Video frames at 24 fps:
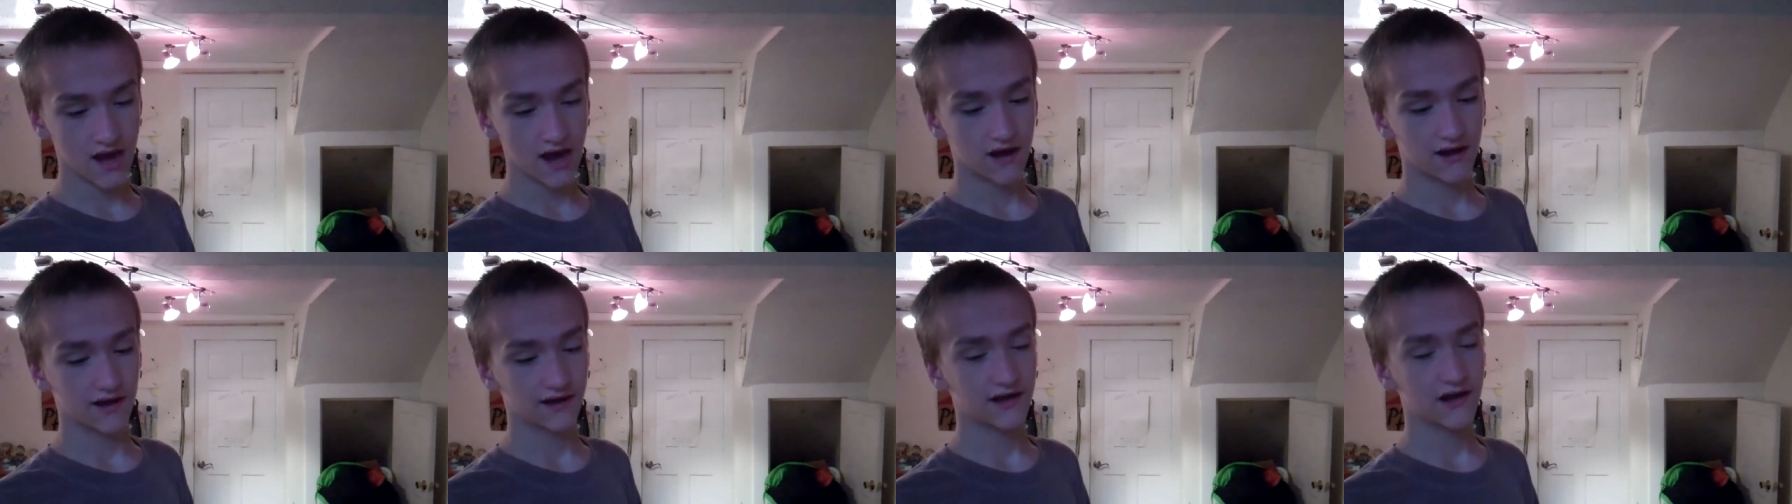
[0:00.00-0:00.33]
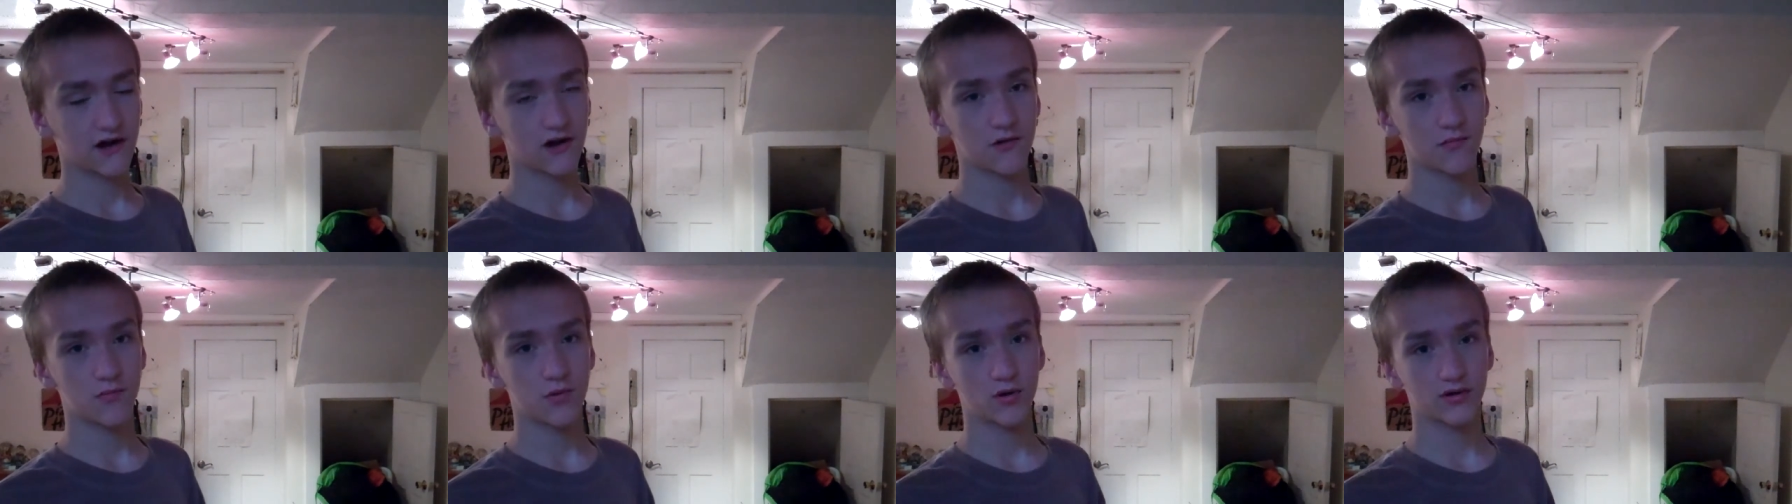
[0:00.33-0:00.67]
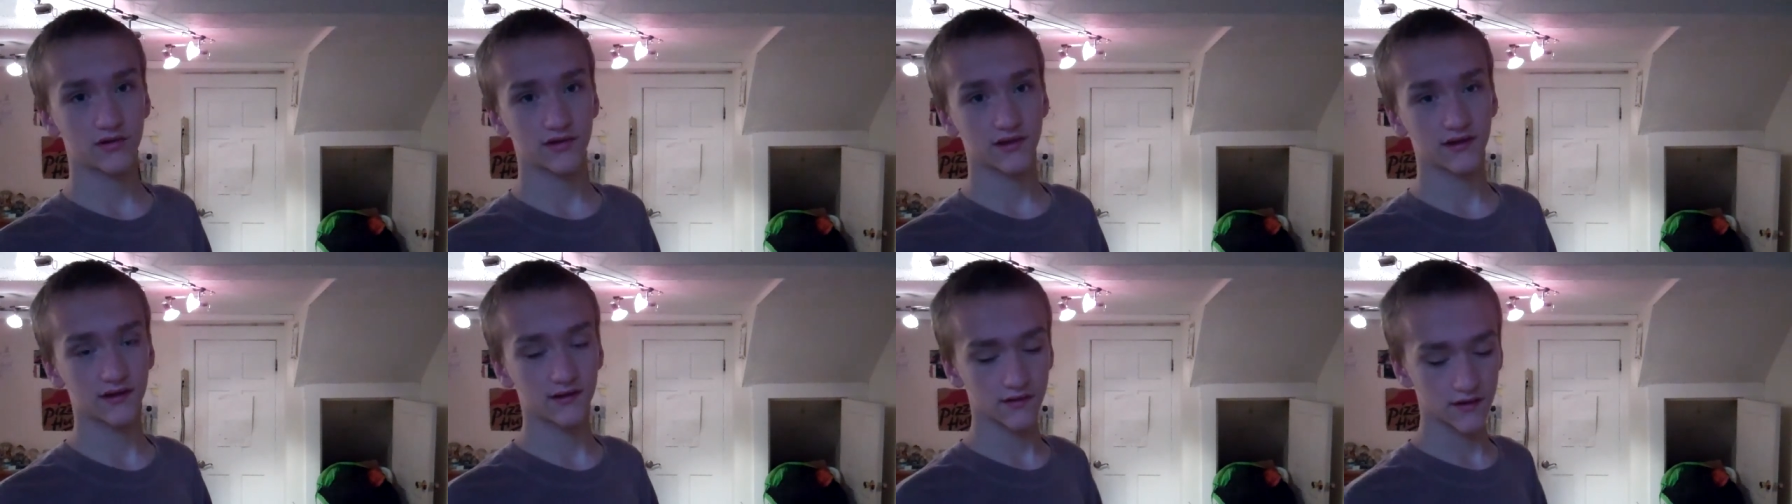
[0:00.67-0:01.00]
I like how it
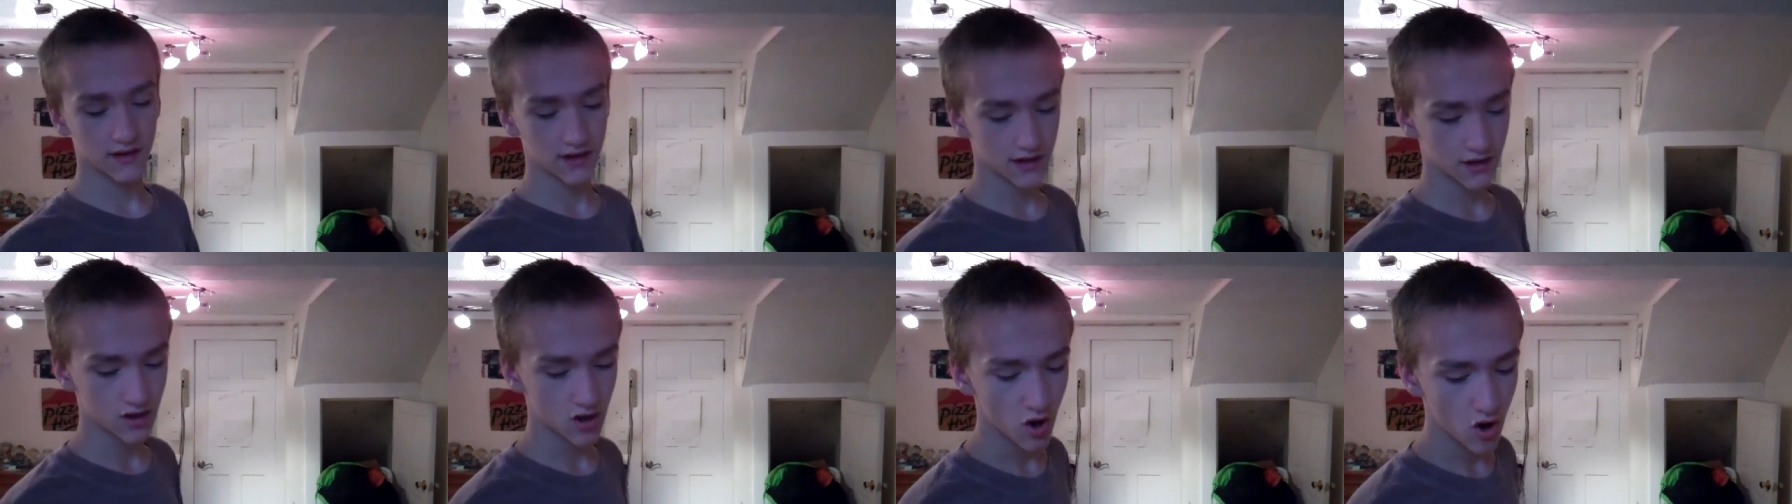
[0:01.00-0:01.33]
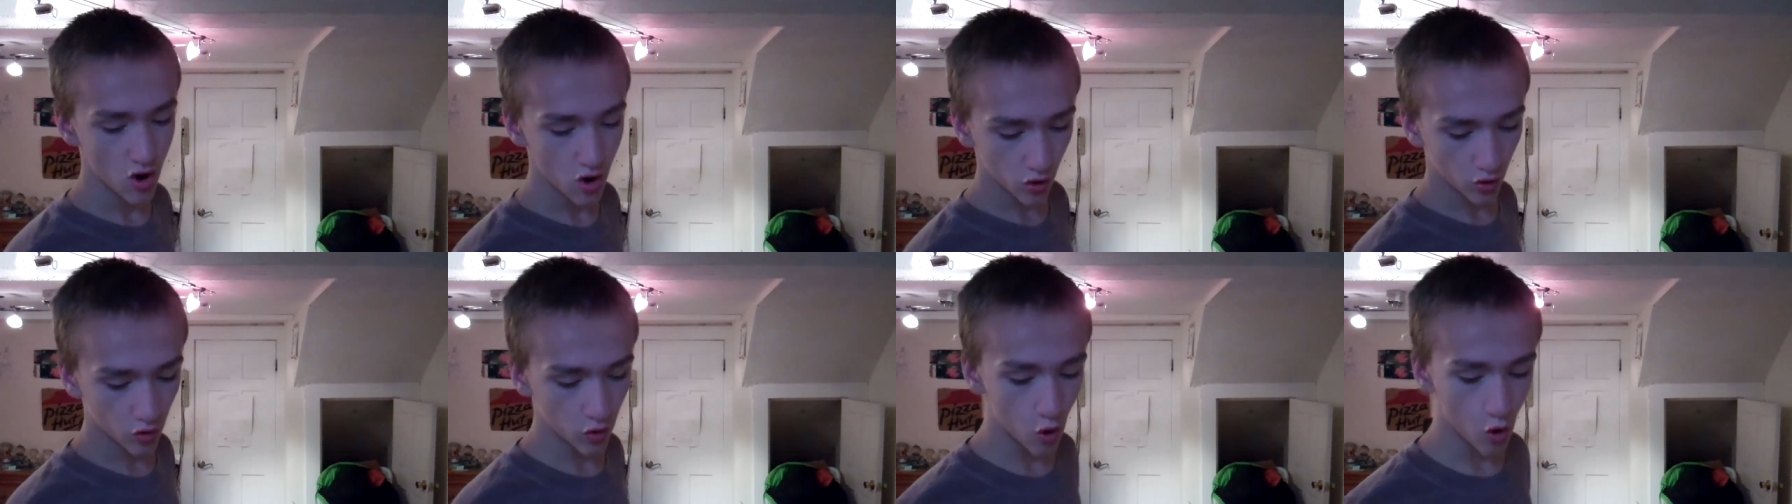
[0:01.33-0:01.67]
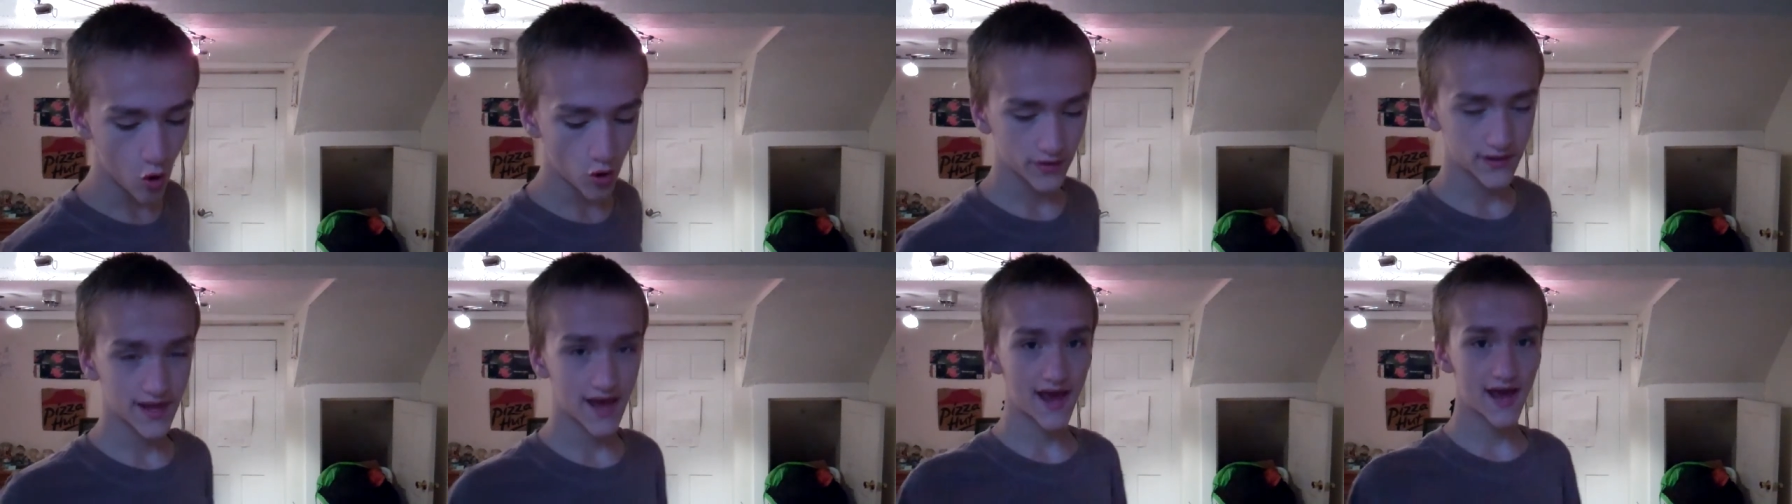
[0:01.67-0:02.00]
puts in like
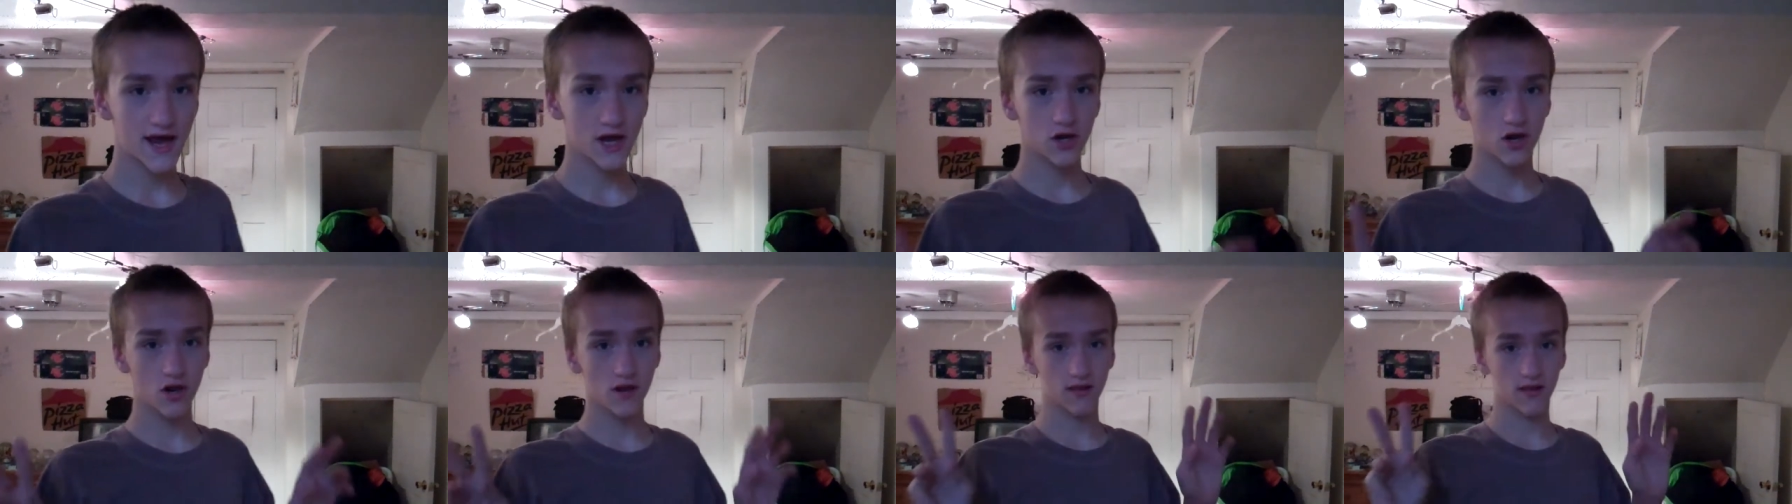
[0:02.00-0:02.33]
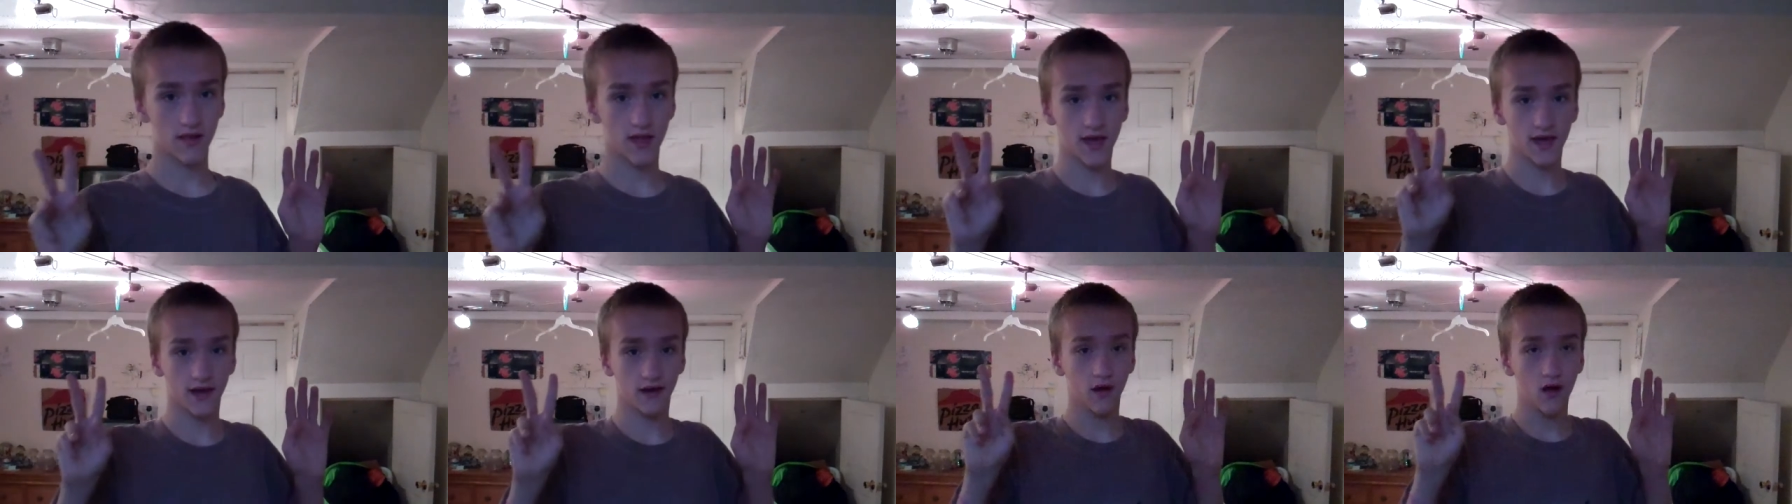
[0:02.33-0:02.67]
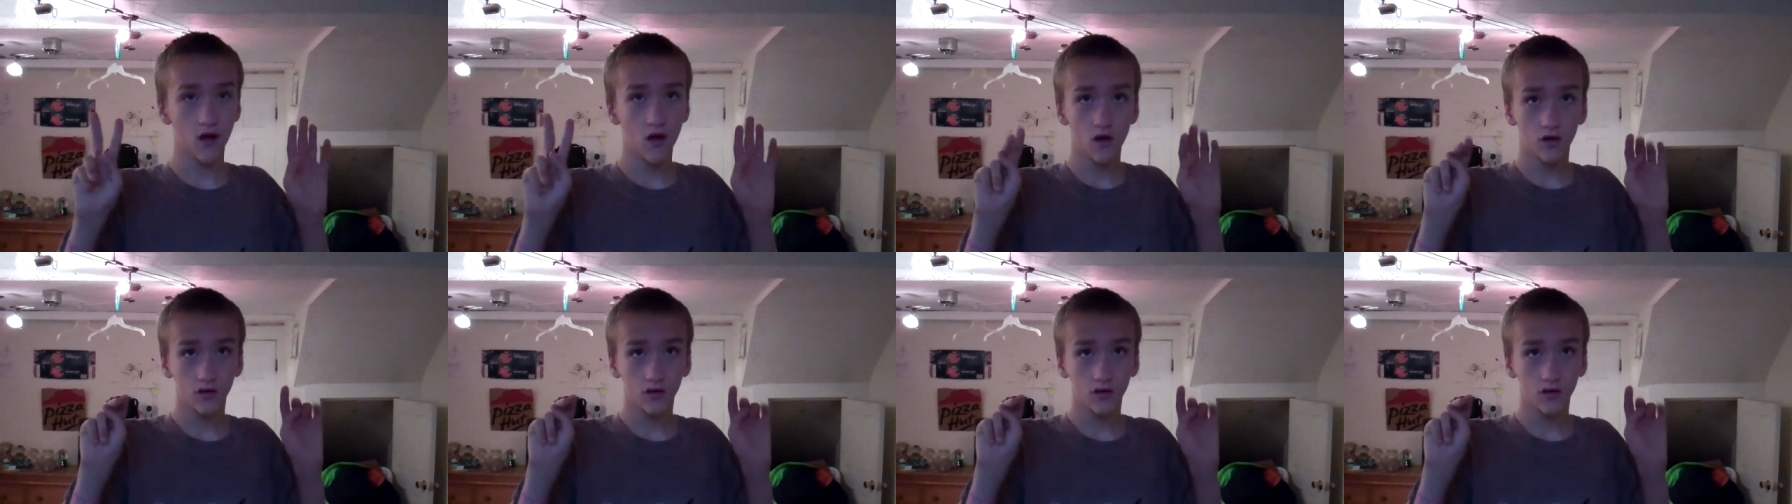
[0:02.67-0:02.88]
quotations like